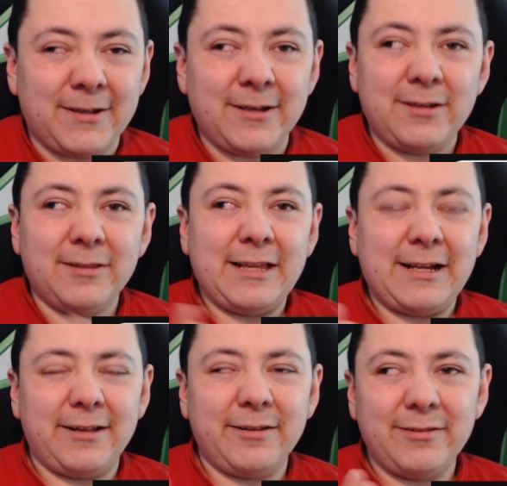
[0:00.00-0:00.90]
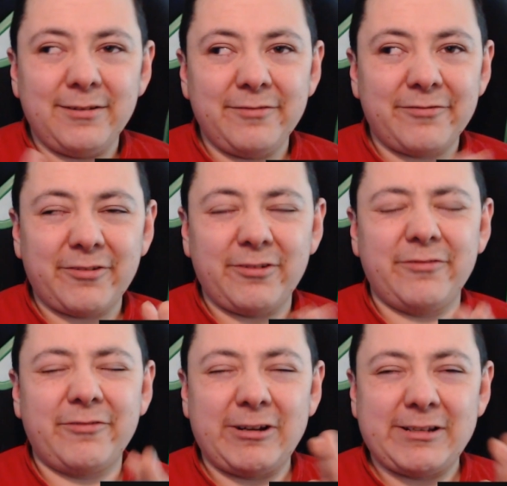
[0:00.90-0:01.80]
Like,
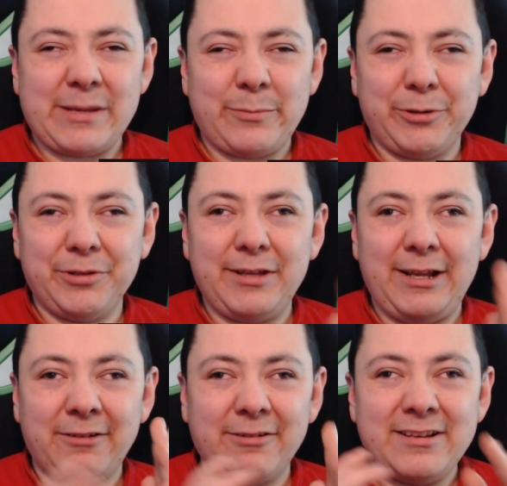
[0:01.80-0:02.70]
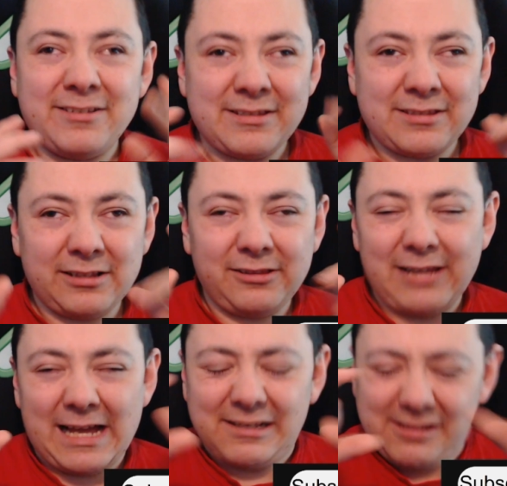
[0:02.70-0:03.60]
for example, Aries is the
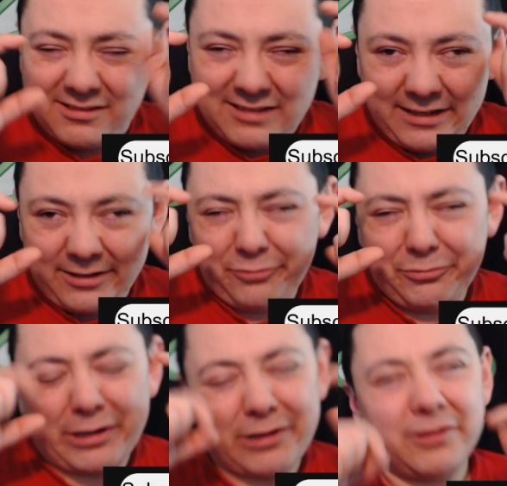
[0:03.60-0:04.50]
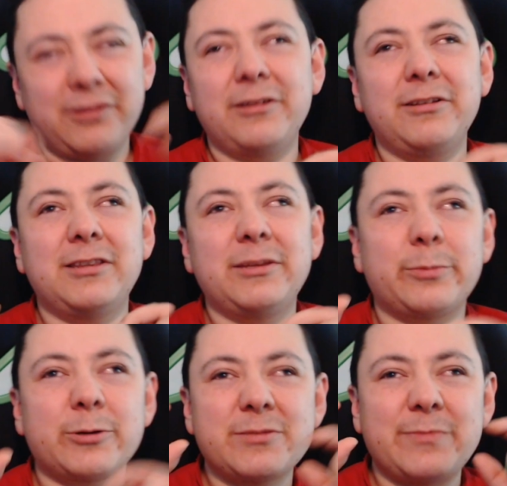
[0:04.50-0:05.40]
glasses that you wear, the
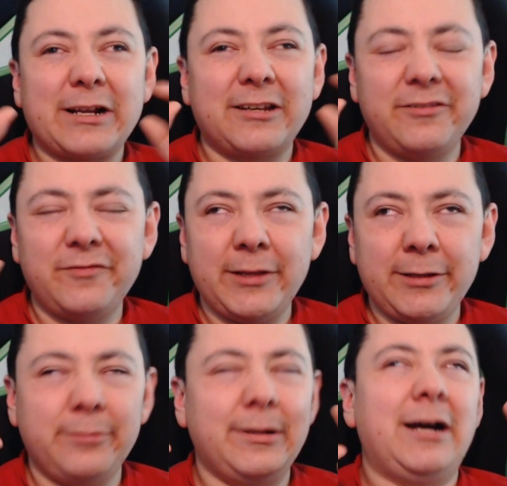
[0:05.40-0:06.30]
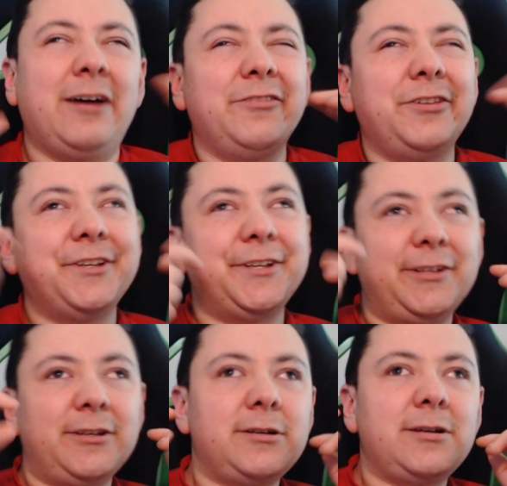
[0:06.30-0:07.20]
perspective that you have, the
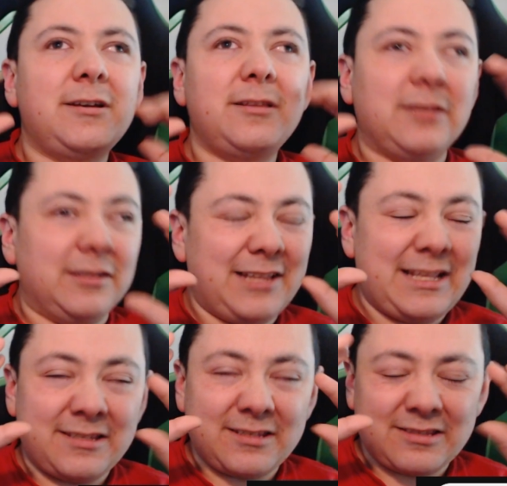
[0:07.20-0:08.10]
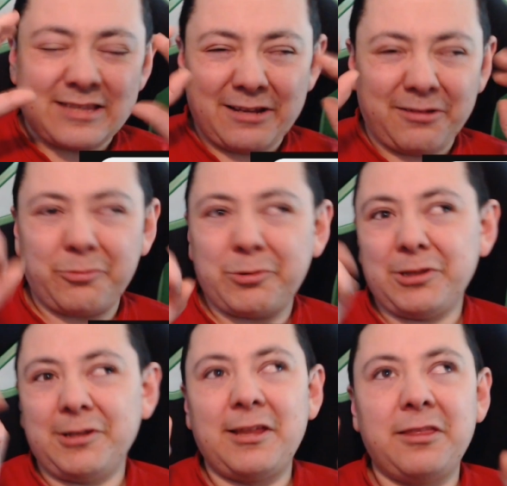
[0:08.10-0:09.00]
lenses that you are
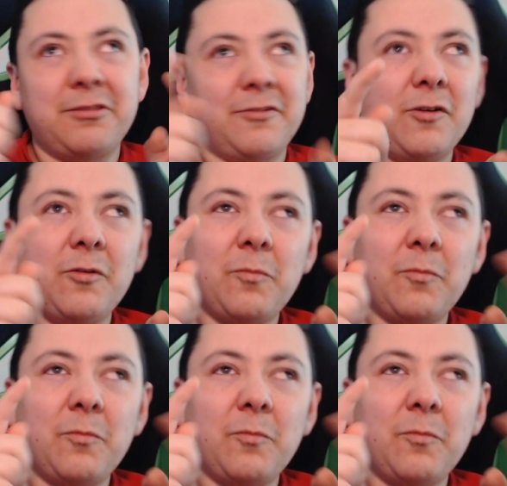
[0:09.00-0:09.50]
looking through.